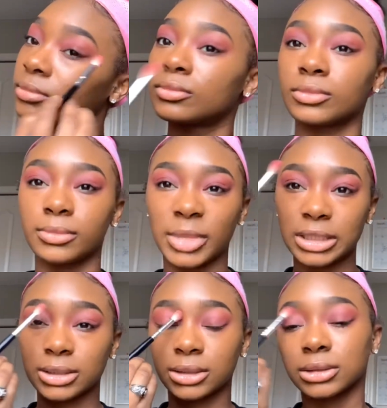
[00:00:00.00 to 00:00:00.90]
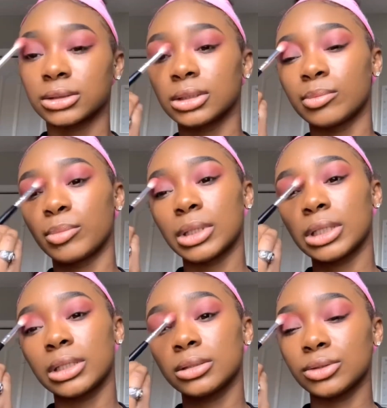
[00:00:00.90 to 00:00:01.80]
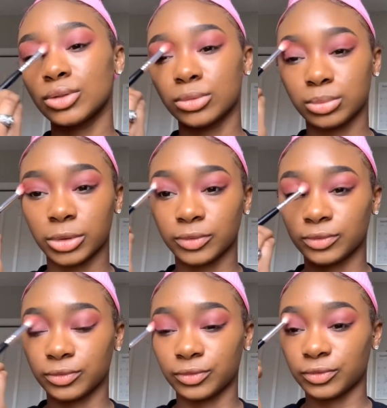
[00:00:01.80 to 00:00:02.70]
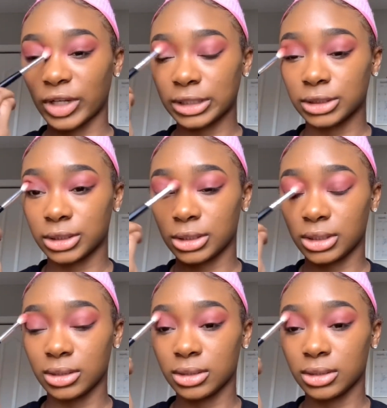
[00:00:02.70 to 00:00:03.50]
And basically just blend to perfection.